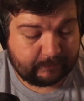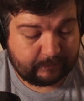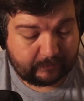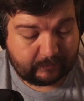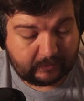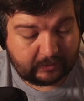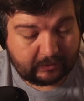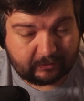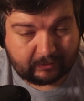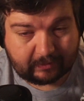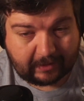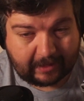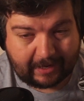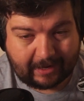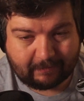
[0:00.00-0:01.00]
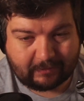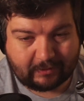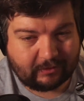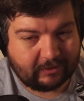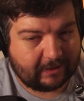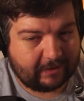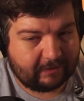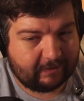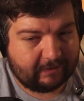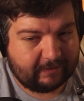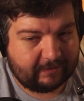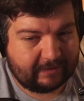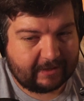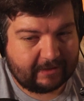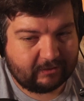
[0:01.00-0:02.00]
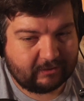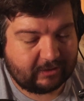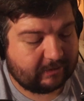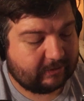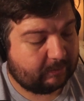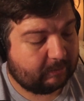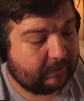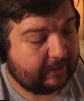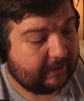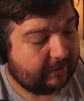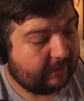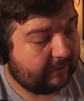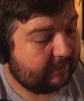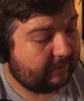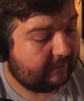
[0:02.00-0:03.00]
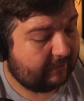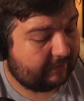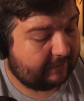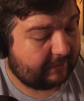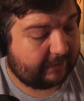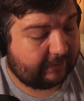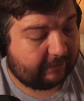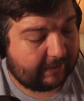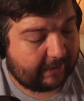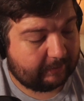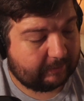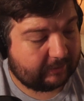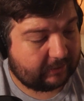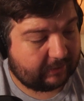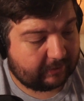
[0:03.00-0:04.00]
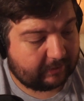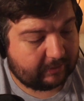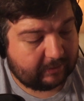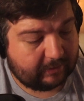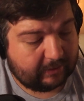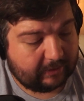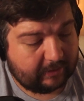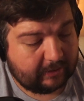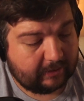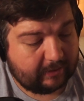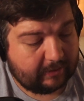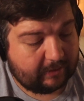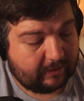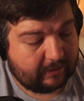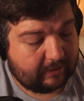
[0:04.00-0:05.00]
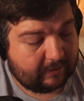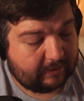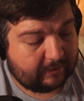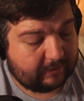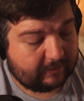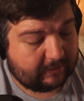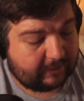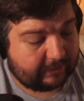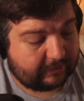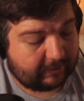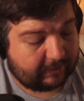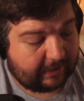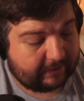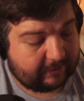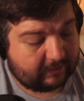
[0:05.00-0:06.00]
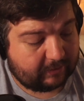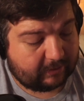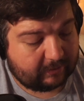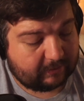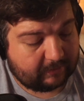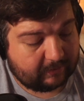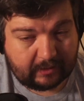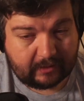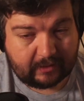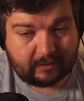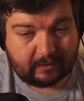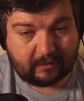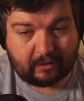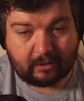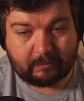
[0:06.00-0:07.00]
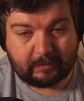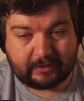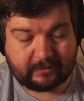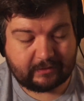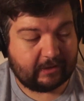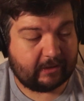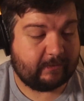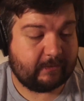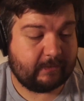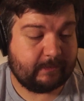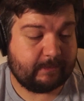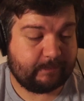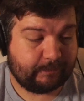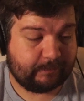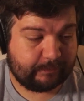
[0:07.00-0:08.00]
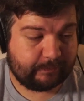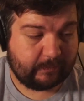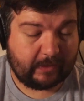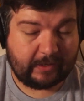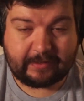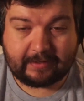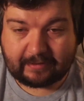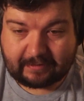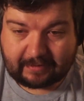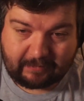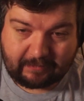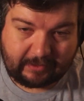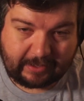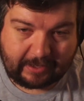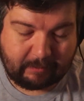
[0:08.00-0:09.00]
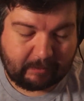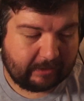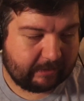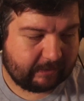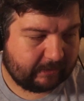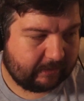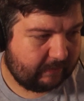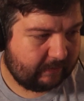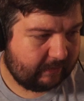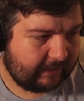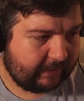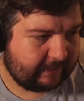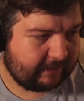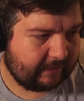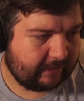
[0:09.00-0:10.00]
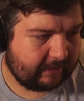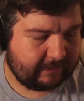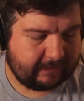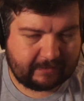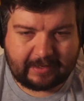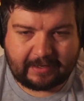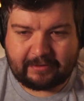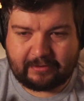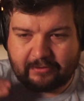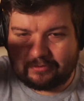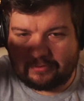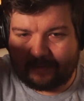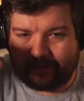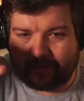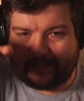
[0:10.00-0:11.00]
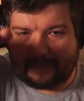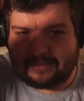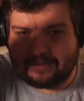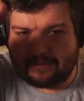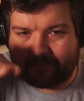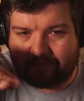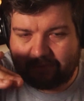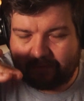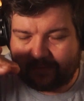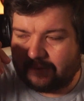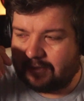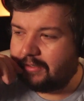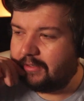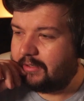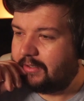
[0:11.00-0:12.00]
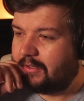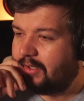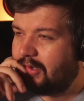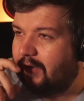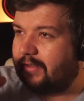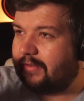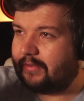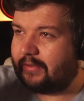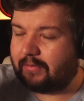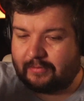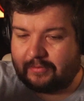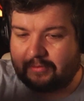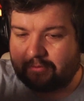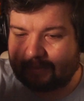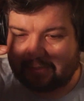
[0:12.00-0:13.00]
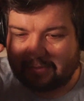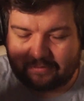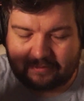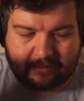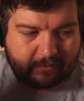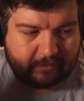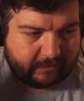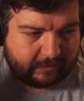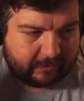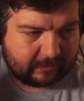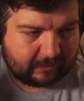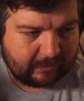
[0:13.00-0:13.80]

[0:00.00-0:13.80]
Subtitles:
You have to set the shutter speed, set your aperture, set your ISO, all by yourself. It does have a light meter. It's a center the needle, so you kind of saw earlier.